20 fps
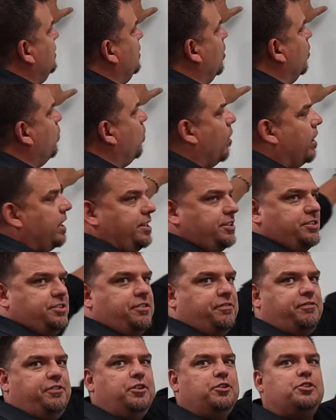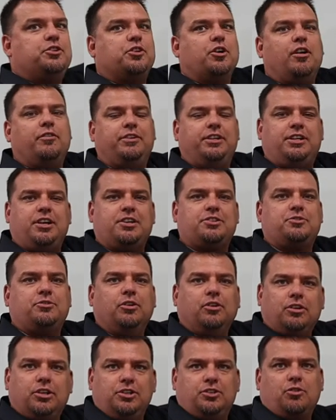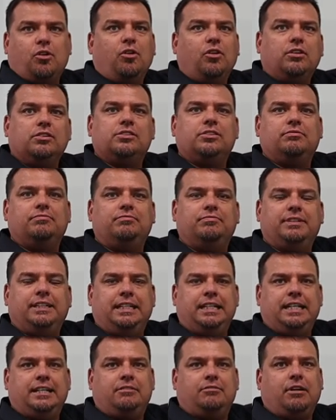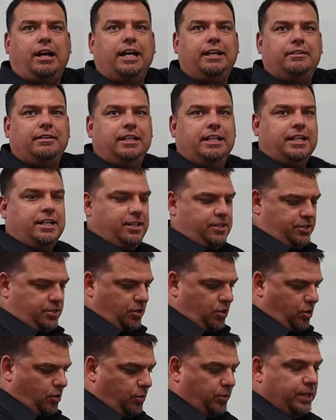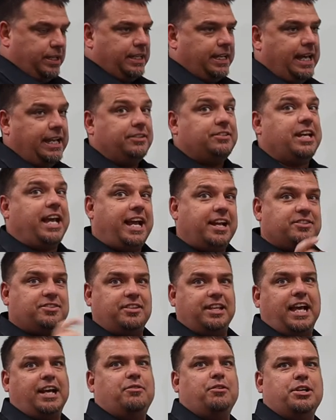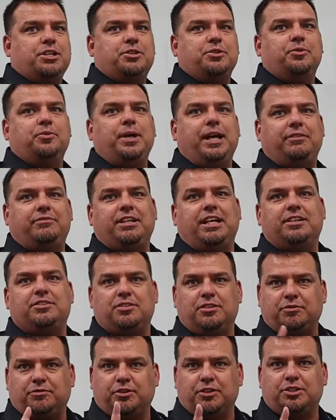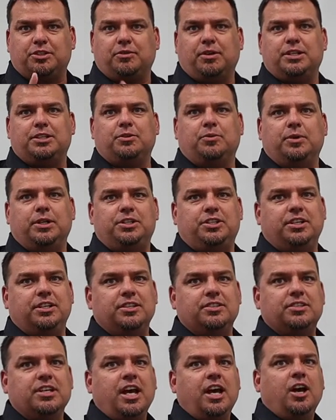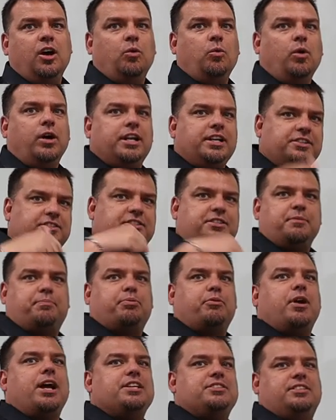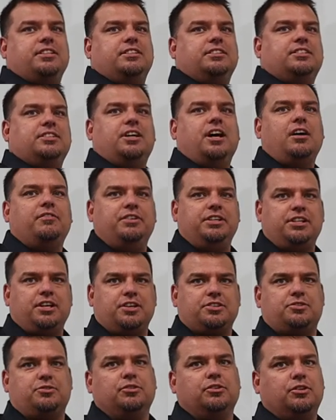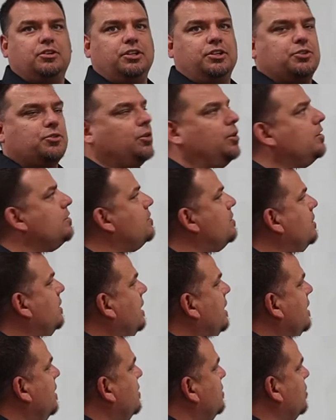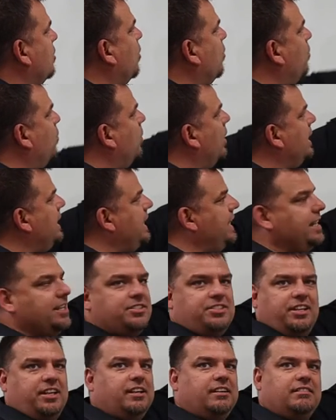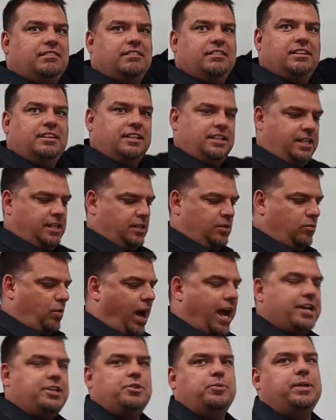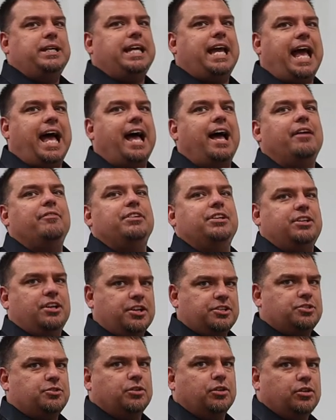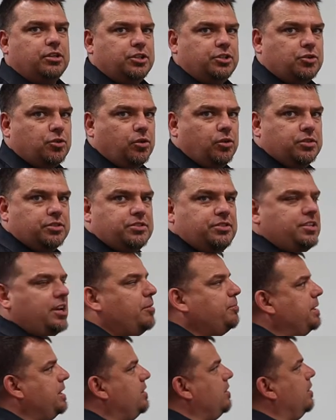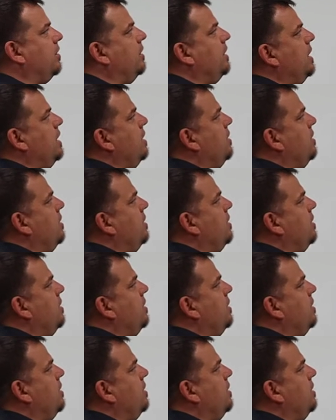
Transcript: you know, what is the future of industrial controls, right? So to answer that question, we have to answer the first question, which is what is the present of industrial controls? So what is it? Why do we have industrial controls? Tell me the,